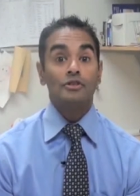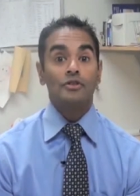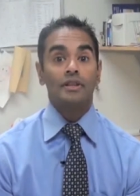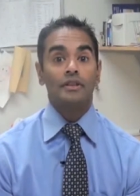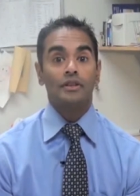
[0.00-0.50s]

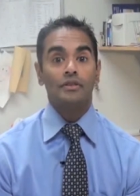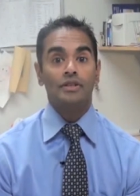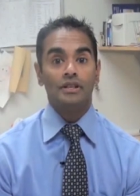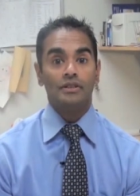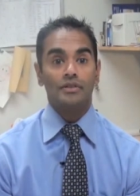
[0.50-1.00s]
Measuring the
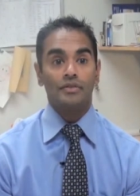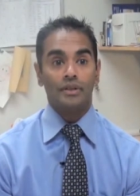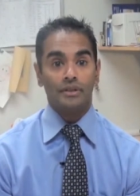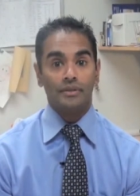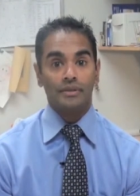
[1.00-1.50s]
QT
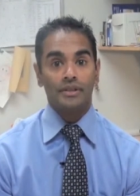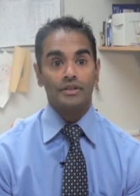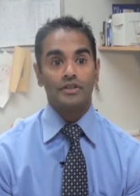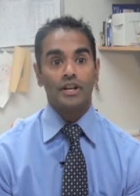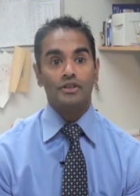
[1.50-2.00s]
interval
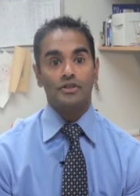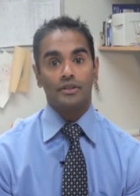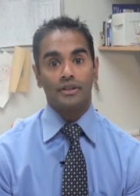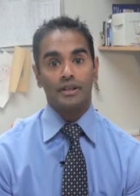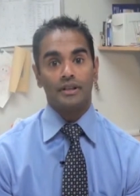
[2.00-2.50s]
is
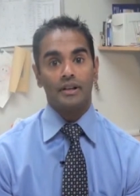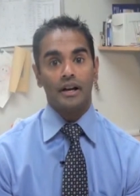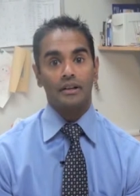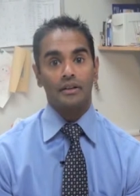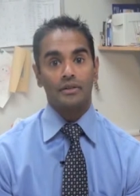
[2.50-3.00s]
essential in the
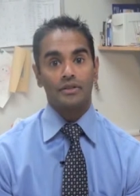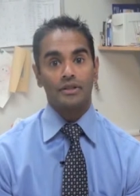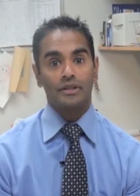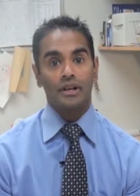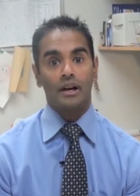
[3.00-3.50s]

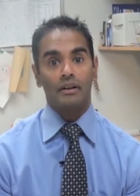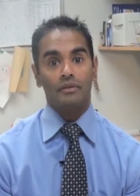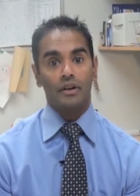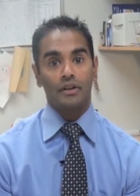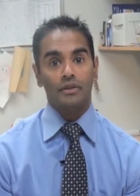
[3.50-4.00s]
diagnosis
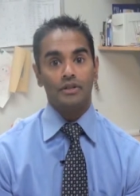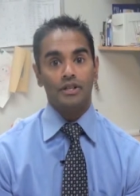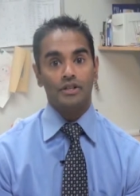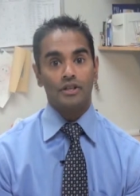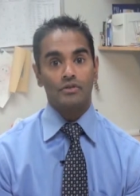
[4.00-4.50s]
of long
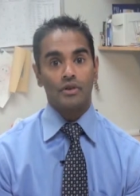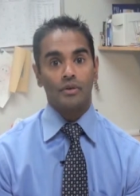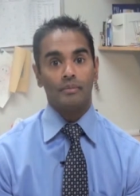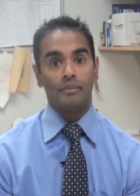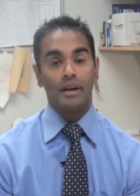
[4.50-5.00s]
QT
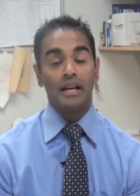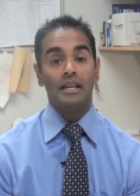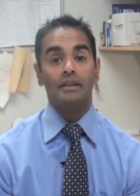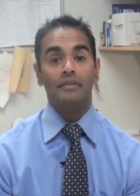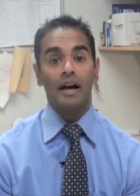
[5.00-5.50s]
syndrome
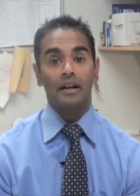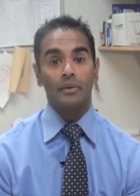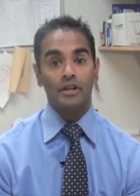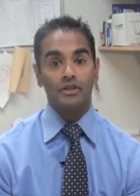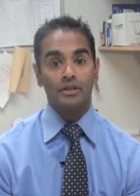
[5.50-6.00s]
and in the
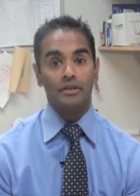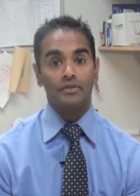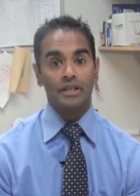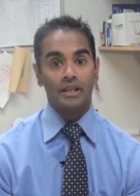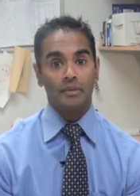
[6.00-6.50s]
evaluation
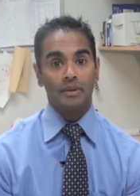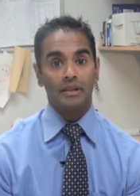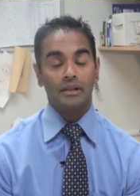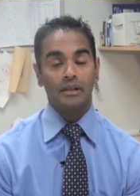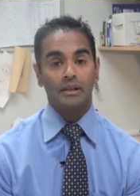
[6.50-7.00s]
of
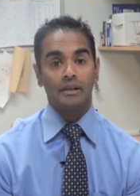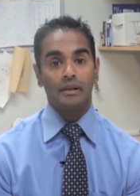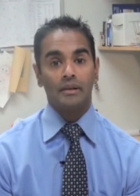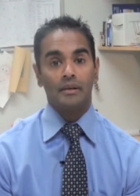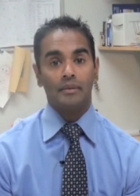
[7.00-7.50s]
syncope,
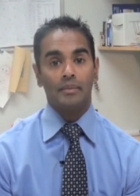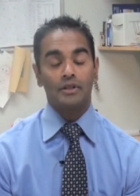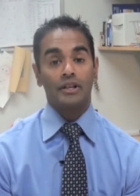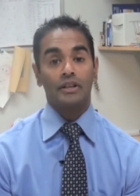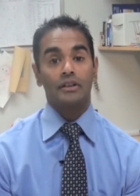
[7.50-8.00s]

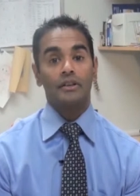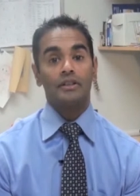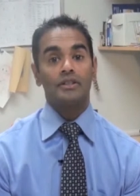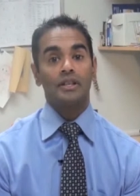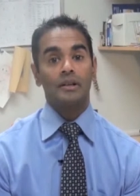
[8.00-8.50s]

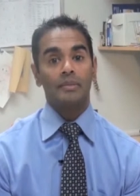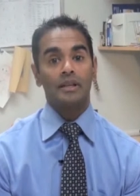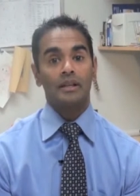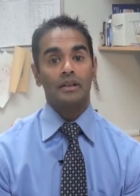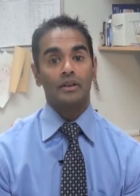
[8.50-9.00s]
particularly
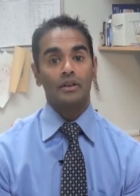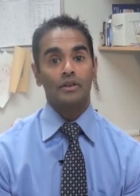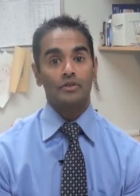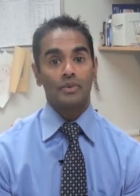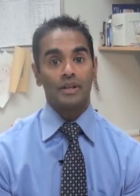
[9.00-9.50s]
syncope that
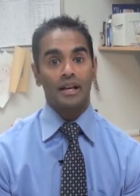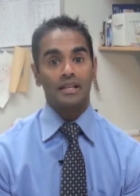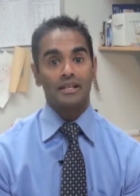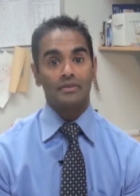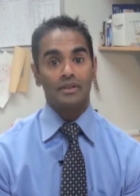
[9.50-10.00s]
occurs with
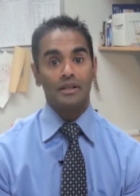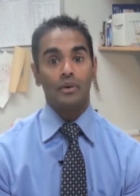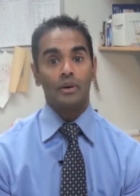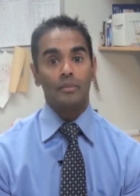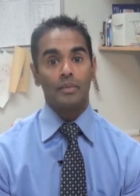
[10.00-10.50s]

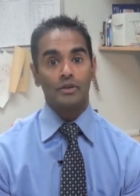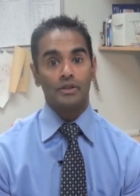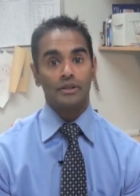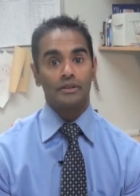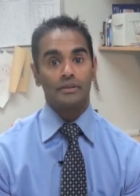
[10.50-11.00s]
activity or
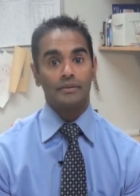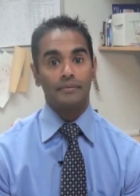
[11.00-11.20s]
emotion.